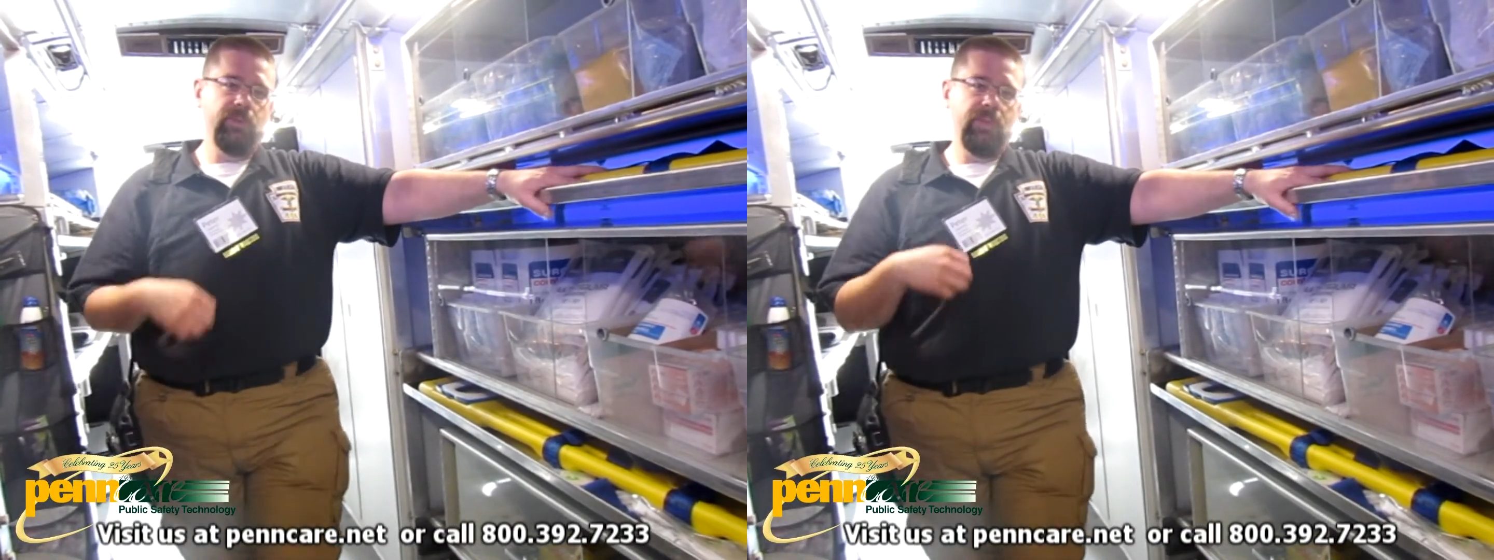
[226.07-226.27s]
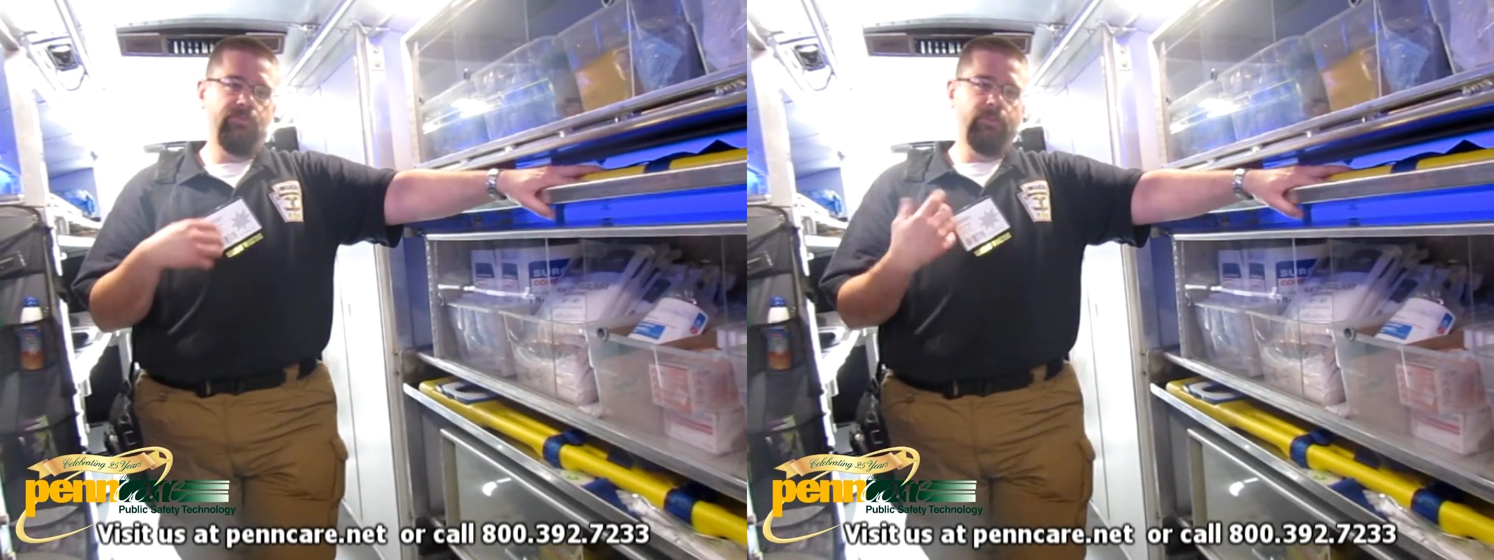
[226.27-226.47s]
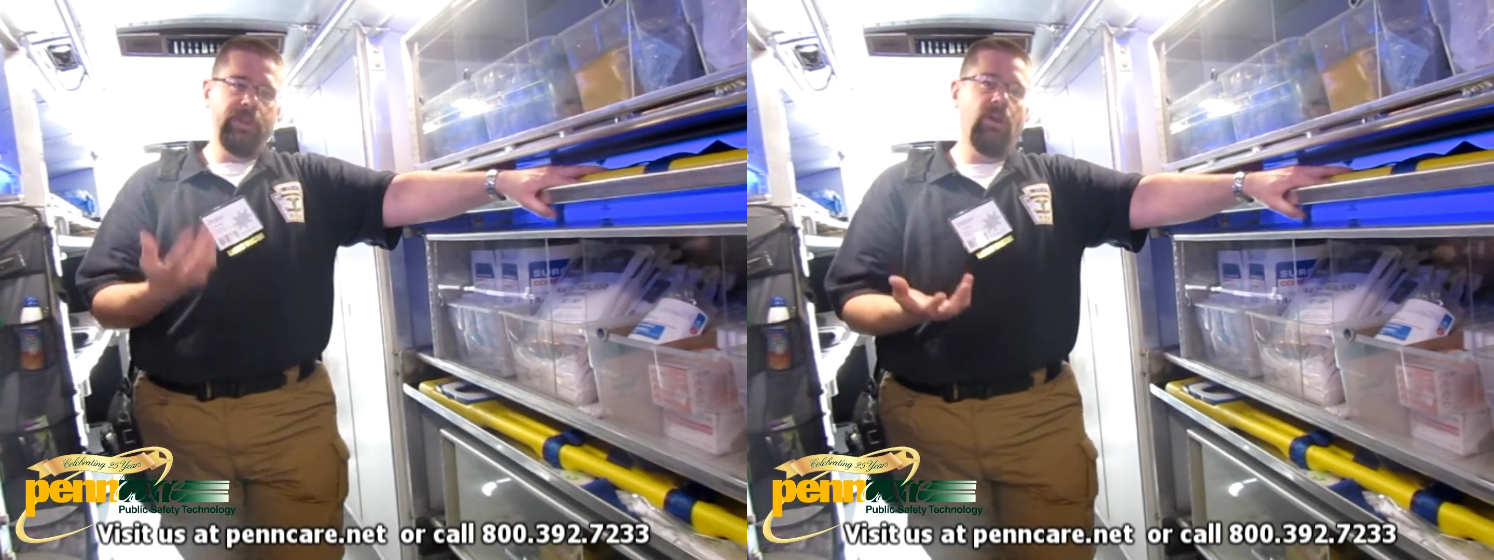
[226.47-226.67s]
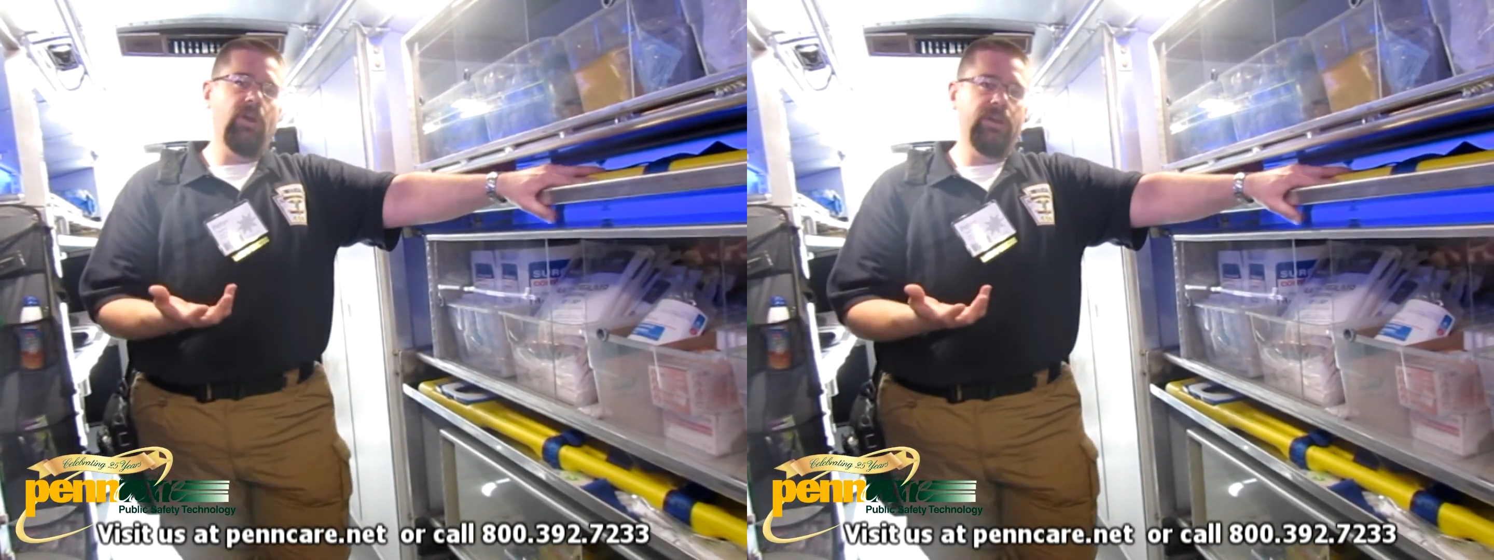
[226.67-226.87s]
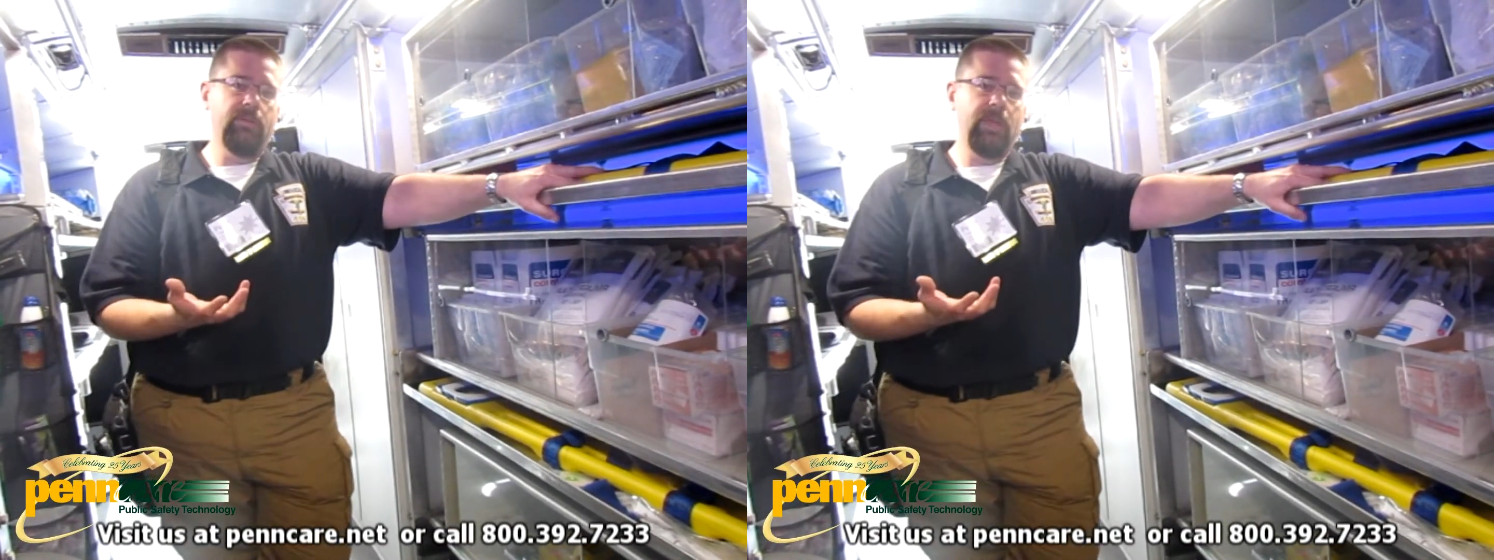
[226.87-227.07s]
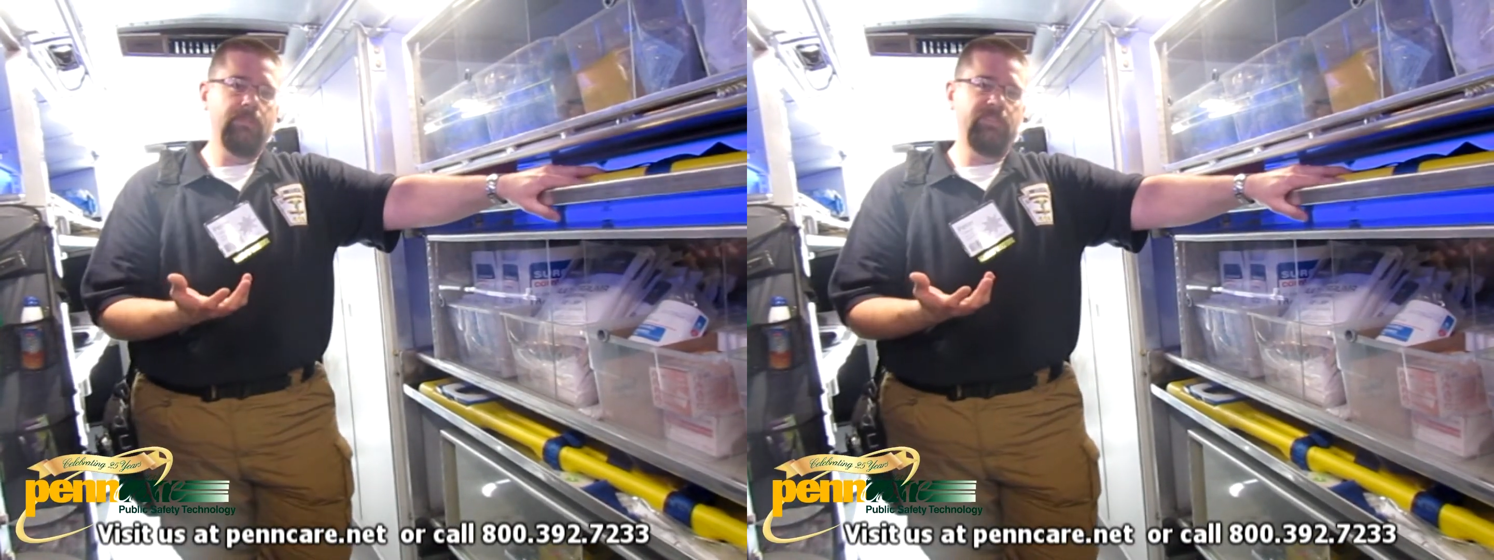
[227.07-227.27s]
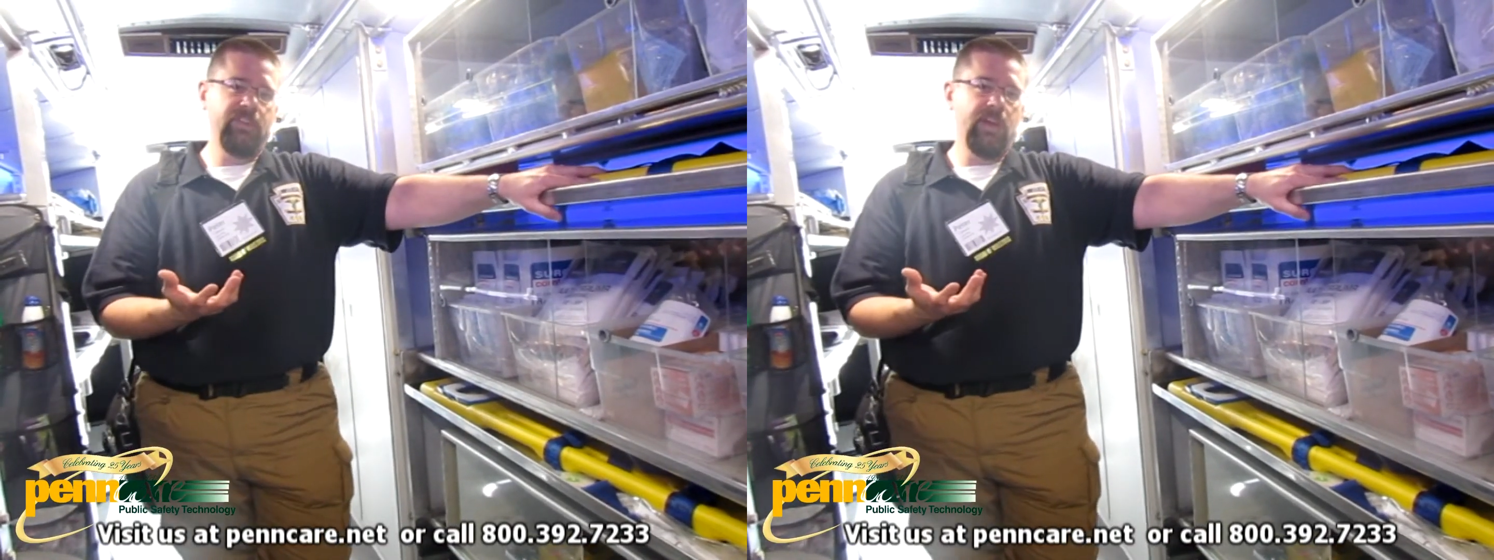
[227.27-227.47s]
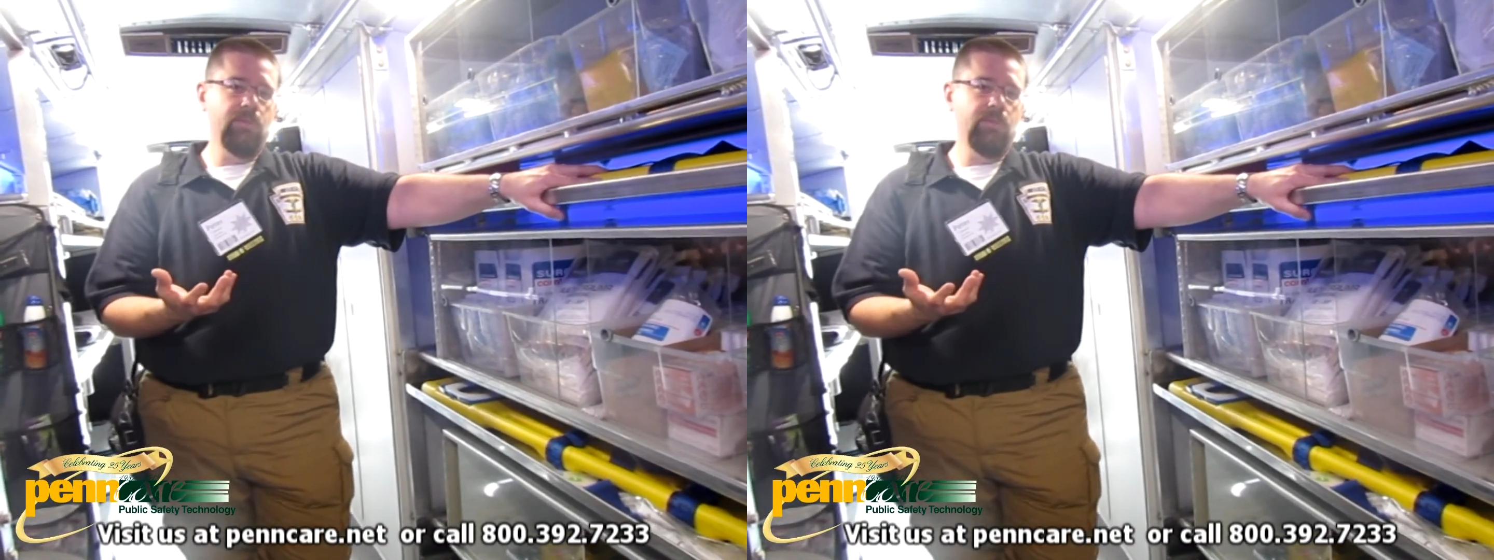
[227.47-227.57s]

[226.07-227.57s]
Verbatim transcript: if we are in an M C I